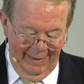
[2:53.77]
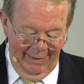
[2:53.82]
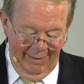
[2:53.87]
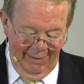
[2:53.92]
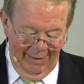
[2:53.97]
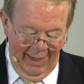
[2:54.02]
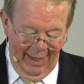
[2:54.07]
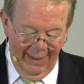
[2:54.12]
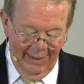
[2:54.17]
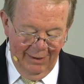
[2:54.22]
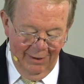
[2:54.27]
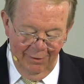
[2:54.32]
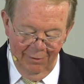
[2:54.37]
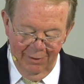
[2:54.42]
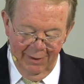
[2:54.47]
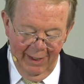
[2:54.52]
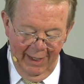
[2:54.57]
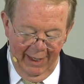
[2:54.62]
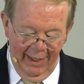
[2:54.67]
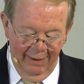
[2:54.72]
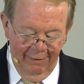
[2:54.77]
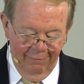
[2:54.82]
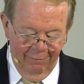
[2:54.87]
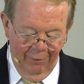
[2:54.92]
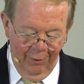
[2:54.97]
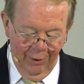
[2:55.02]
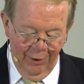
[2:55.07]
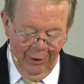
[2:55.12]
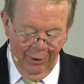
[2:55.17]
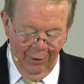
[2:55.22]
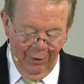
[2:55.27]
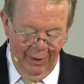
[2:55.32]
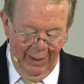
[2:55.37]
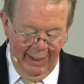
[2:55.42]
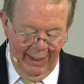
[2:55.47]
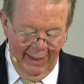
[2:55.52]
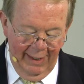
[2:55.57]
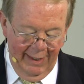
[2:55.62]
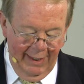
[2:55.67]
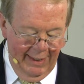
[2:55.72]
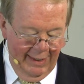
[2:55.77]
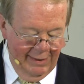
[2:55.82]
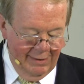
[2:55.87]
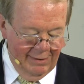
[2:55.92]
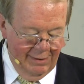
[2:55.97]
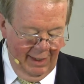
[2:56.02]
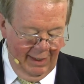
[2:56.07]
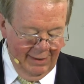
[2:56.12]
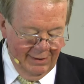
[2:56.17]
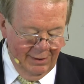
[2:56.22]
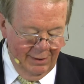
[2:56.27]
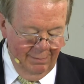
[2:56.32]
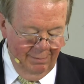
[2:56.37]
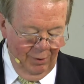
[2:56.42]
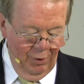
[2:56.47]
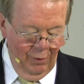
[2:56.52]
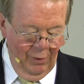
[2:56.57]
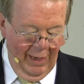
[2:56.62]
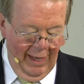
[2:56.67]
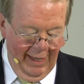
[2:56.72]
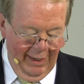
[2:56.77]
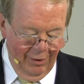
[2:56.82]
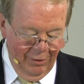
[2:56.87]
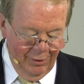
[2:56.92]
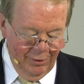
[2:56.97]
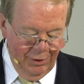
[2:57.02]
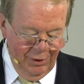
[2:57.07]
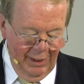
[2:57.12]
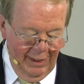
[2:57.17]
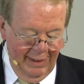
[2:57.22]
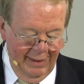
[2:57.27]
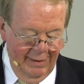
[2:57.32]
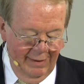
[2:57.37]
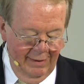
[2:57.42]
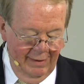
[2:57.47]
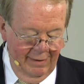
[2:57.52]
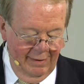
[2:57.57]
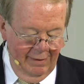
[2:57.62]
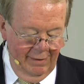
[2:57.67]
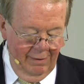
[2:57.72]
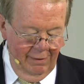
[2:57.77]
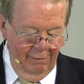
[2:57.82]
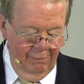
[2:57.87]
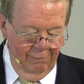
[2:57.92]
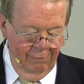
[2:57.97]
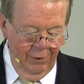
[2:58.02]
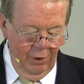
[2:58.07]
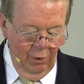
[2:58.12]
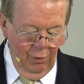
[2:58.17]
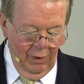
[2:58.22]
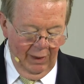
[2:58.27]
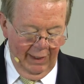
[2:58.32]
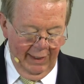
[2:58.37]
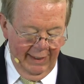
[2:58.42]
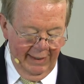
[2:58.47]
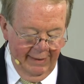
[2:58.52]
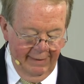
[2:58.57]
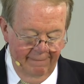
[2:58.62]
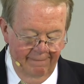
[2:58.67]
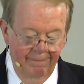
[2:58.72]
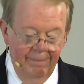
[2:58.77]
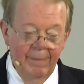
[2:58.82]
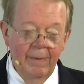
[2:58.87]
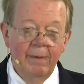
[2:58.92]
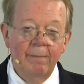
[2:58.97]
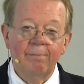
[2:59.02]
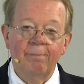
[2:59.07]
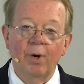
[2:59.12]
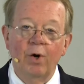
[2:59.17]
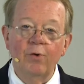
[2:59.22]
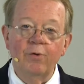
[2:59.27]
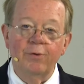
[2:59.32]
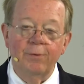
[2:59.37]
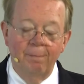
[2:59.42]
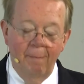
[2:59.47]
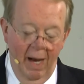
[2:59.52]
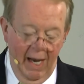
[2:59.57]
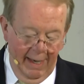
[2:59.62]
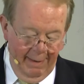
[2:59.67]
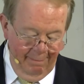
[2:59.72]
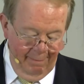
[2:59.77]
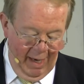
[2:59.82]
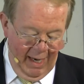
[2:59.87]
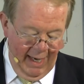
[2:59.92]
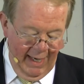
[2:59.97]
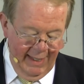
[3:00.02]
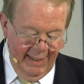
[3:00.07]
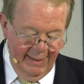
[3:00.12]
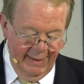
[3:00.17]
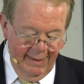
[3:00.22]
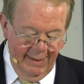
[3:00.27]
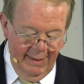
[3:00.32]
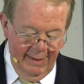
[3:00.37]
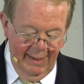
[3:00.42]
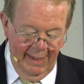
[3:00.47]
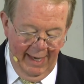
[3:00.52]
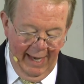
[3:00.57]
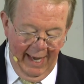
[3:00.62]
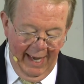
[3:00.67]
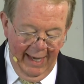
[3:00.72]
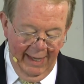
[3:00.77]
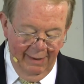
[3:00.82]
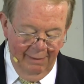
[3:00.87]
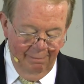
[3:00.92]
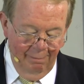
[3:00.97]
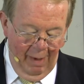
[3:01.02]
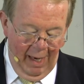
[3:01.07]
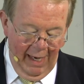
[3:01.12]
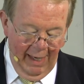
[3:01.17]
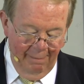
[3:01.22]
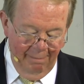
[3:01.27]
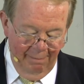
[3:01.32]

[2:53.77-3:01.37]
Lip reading: Thank you, God, for your inexhaustible energy fueling both my mind and my